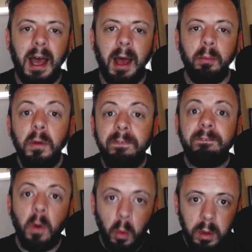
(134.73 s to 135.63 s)
move
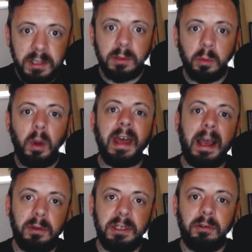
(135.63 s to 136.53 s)
forwards
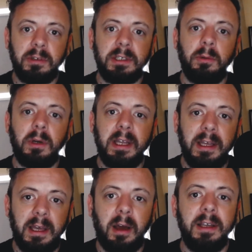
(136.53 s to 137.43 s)
without a crystal
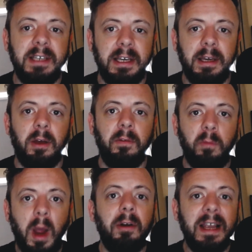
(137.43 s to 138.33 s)
clear idea of
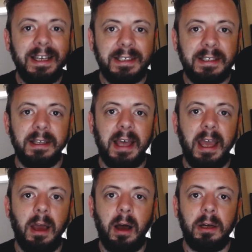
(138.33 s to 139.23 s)
where it is that they
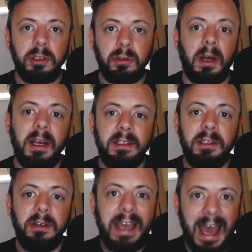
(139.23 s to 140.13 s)
are trying to
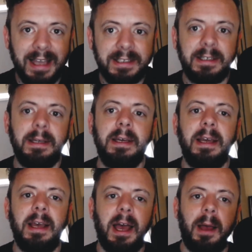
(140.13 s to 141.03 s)
get.
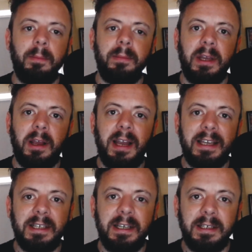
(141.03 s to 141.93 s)

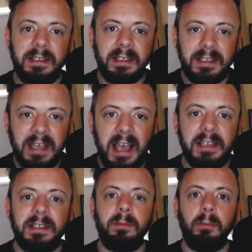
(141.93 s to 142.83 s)
Letting
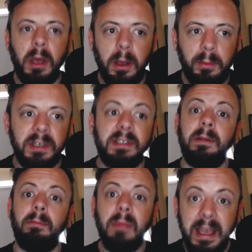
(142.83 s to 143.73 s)
success and purpose
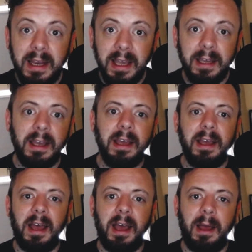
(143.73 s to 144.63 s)
and meaning
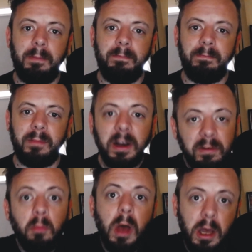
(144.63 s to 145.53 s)
kind of
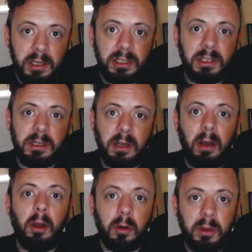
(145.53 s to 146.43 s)
emerge
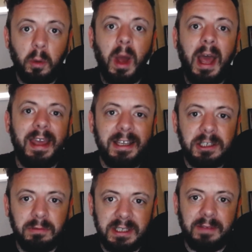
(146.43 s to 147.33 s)
along the way
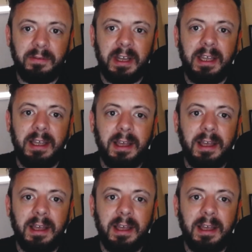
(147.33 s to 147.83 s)
iteratively